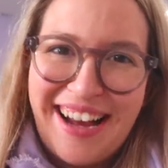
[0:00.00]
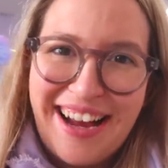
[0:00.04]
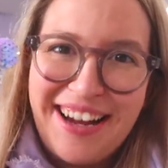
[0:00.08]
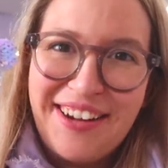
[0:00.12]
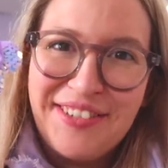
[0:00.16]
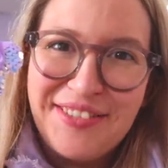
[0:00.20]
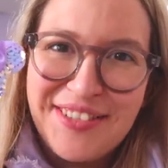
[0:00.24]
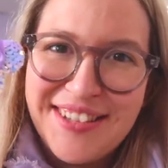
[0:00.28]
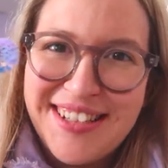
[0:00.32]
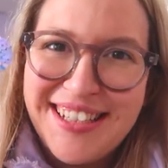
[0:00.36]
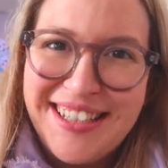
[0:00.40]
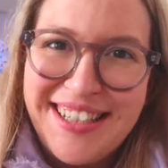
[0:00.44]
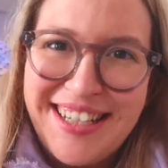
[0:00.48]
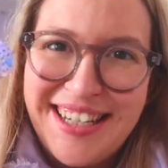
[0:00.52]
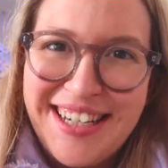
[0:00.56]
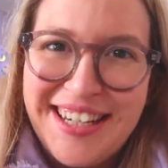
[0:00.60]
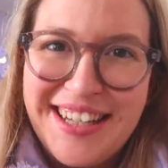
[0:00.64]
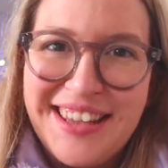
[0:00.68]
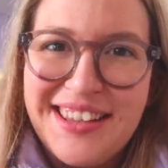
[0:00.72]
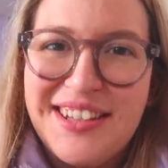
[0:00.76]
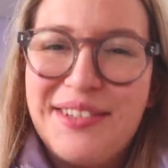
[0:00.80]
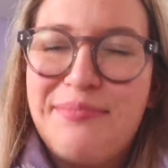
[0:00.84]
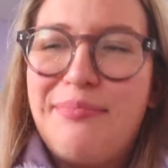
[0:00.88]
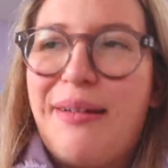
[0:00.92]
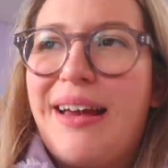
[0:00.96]
I obviously
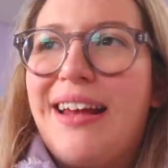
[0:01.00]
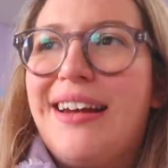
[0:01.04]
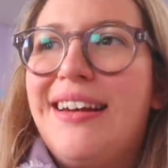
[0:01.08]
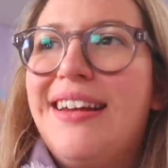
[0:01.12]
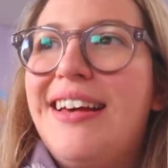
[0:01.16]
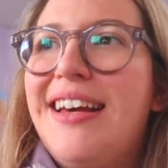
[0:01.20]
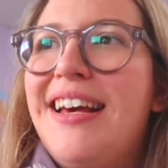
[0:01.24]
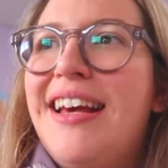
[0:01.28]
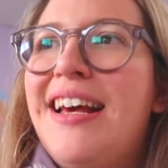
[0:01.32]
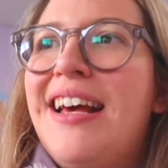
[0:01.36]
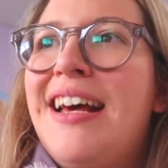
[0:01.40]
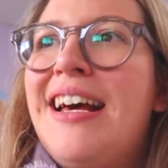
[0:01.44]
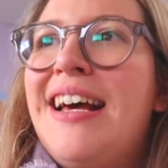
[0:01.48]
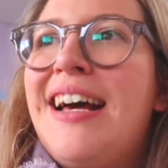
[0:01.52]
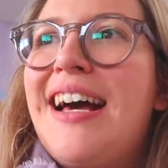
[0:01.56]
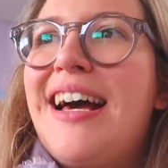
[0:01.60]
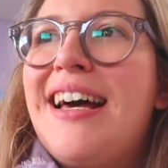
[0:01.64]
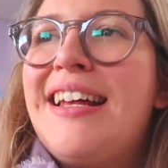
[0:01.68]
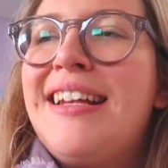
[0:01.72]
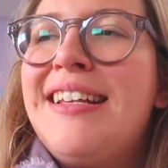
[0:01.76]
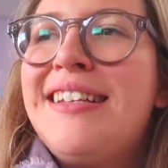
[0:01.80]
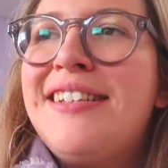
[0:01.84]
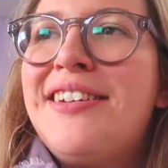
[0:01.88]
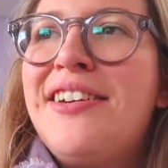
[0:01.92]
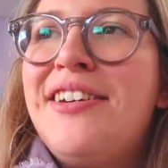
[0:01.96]
needed this pen.
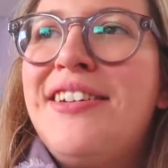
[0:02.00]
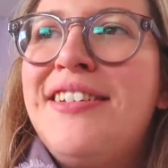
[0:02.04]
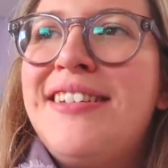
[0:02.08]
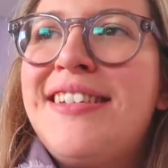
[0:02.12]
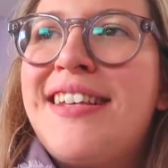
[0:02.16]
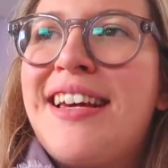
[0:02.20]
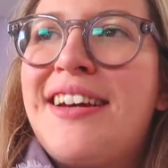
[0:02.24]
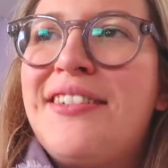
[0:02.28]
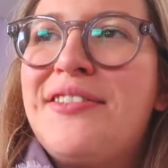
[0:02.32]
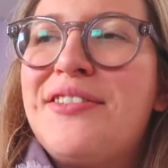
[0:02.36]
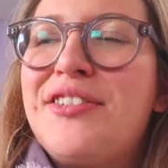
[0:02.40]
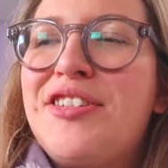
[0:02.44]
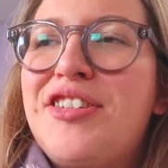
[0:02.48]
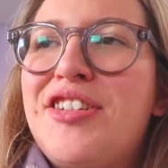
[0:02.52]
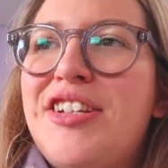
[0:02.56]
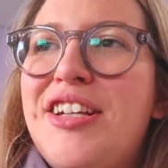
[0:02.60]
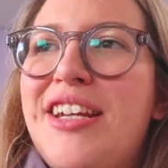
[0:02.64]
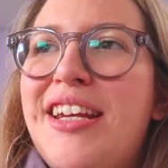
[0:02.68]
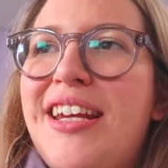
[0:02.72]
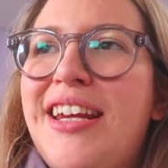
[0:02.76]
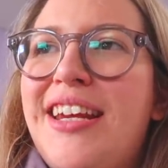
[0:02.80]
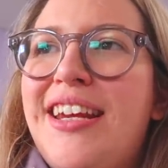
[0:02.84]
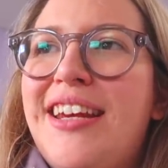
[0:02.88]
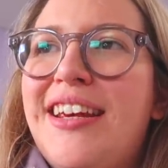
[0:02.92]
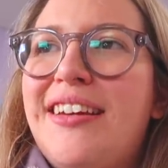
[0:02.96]
And it turns out
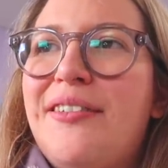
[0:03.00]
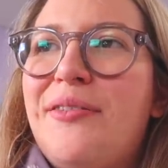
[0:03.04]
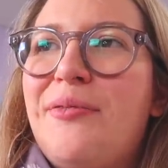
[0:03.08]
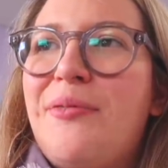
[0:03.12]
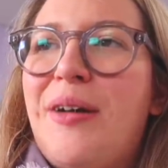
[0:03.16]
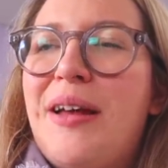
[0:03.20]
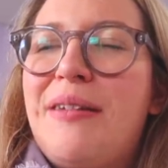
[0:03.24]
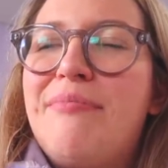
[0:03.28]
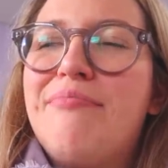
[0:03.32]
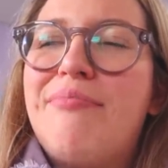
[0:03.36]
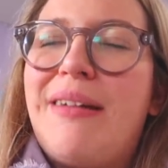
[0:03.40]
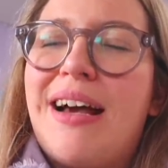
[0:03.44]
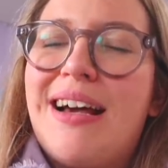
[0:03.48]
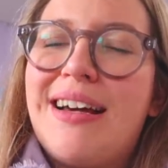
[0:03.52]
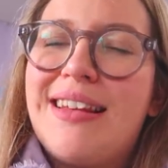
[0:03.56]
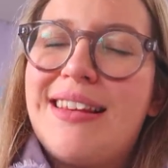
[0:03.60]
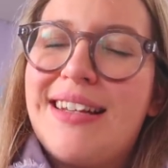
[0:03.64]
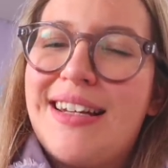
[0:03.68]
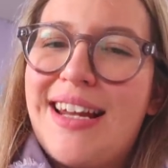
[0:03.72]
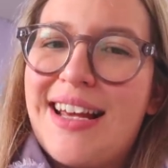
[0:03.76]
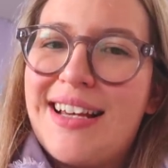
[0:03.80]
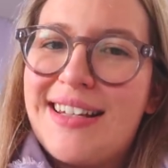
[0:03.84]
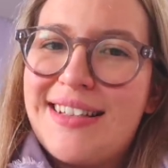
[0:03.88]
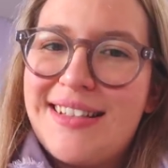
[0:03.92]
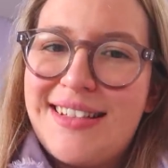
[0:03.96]
she went back the
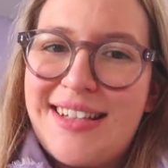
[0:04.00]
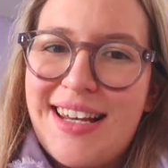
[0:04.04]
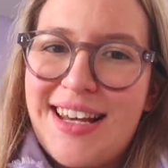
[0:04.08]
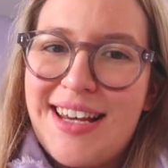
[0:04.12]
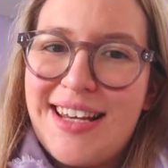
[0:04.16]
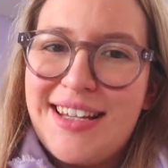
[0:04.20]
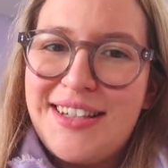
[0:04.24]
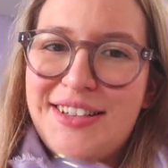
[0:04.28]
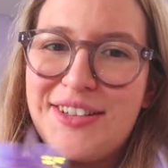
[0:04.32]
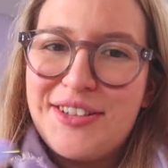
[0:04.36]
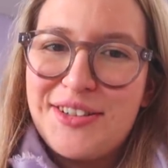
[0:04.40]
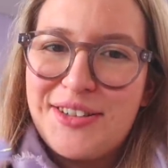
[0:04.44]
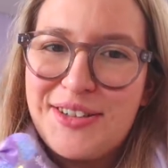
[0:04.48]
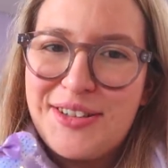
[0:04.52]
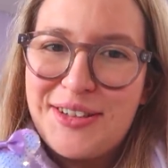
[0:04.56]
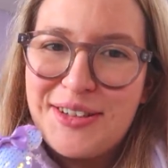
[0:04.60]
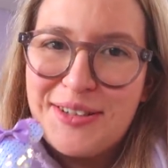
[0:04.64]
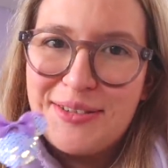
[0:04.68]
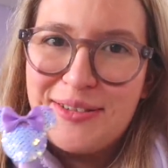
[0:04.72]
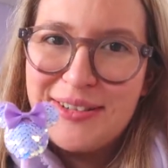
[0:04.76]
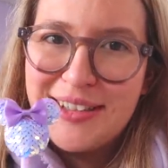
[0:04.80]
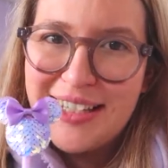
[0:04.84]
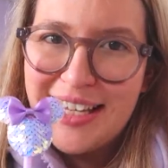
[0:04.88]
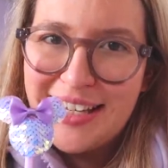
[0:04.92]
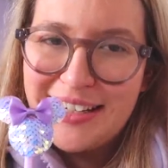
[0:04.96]
next day just to
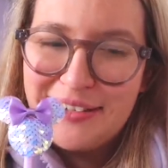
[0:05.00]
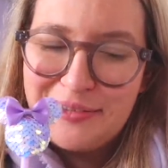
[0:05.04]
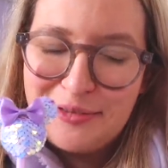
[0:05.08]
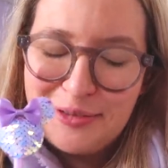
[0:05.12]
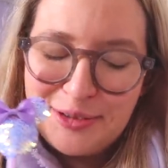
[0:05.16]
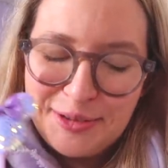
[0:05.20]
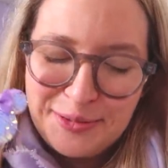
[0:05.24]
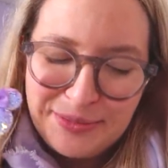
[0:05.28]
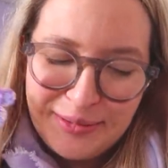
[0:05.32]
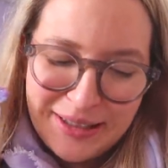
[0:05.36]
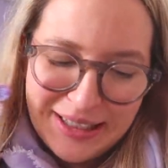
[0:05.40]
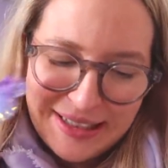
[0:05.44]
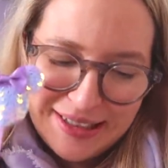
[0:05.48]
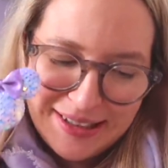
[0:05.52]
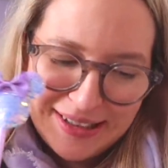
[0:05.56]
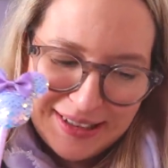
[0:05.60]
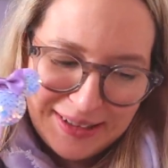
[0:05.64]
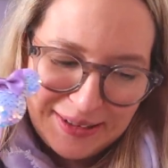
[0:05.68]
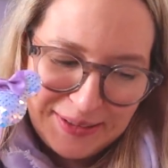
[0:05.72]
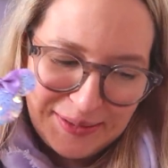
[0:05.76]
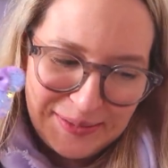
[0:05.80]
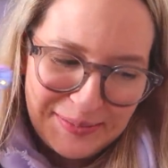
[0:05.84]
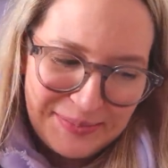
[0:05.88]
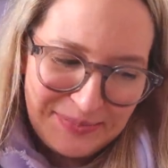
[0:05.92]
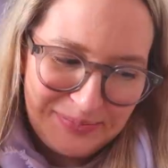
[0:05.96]
go and get it for me.
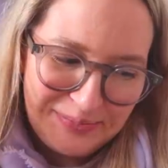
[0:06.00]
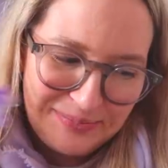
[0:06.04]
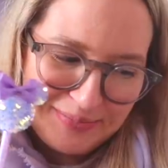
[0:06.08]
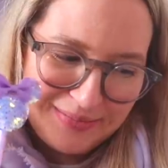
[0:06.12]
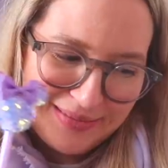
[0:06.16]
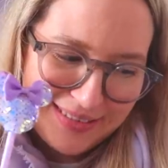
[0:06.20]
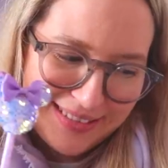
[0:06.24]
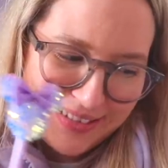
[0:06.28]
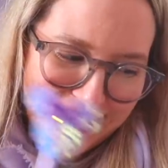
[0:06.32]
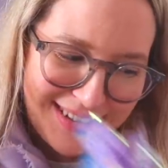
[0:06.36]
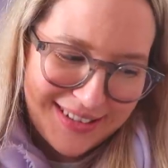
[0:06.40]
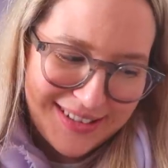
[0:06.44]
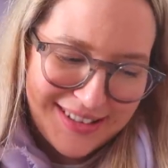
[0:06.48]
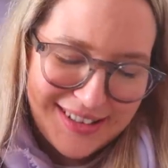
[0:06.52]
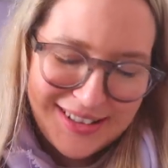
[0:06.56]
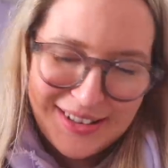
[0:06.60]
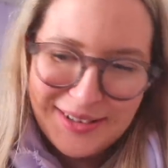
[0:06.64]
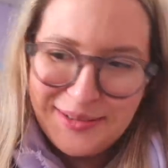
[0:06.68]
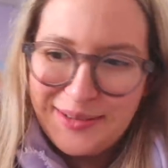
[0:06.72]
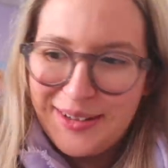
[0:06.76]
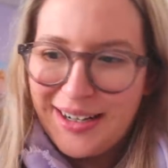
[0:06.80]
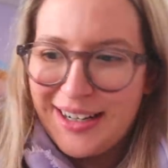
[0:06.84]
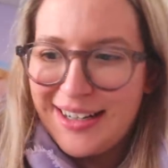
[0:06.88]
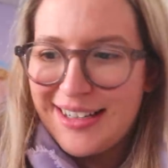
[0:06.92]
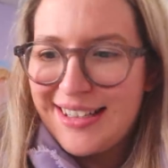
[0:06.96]
So that's
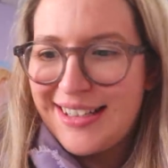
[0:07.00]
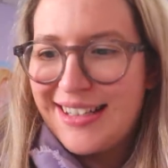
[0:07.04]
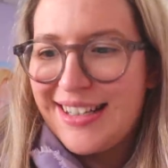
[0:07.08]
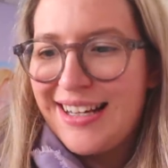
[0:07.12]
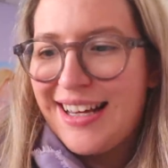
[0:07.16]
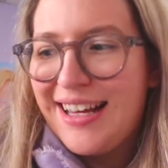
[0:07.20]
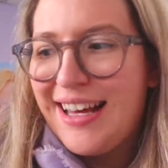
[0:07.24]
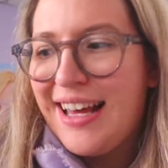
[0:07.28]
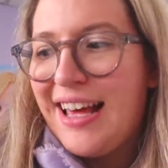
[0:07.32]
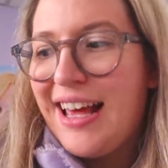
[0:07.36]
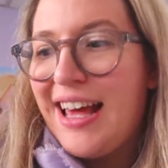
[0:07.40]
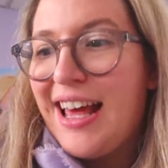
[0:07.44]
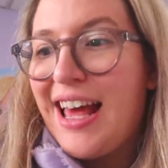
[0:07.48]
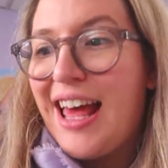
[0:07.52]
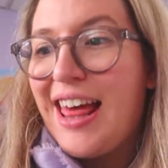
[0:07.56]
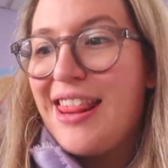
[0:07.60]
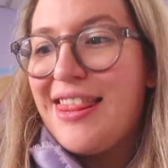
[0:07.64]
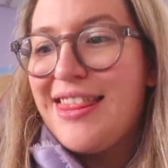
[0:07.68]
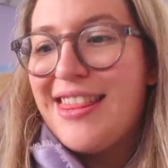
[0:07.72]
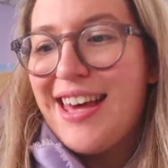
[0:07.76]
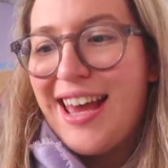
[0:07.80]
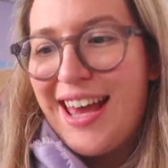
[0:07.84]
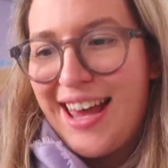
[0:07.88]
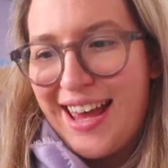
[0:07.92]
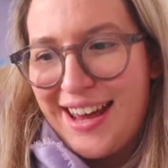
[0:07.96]
so nice.
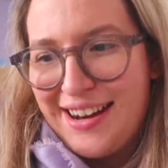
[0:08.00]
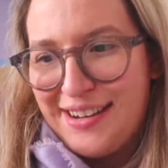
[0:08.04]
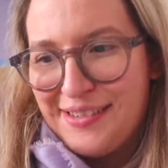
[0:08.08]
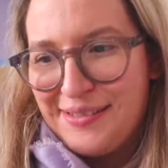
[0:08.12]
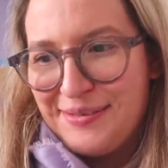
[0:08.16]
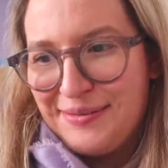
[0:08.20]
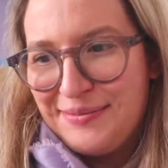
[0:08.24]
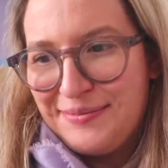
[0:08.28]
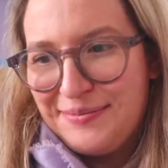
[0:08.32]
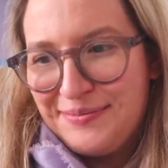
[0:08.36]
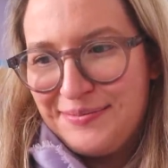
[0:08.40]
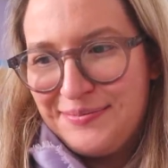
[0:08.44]
And then